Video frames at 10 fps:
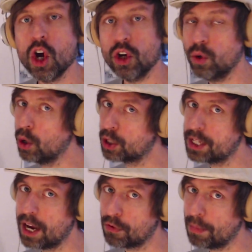New York
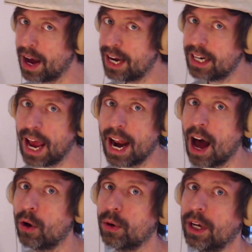State of Mind and
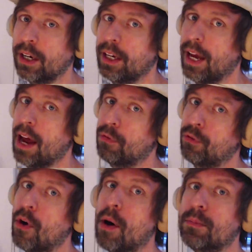how you can get
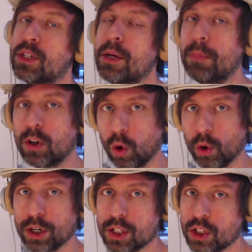from simple
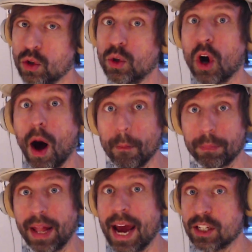chords to
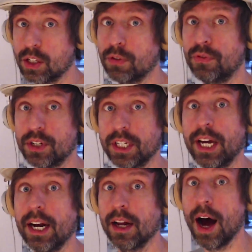complex and
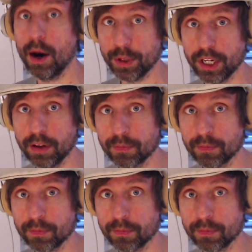sophisticated harmony.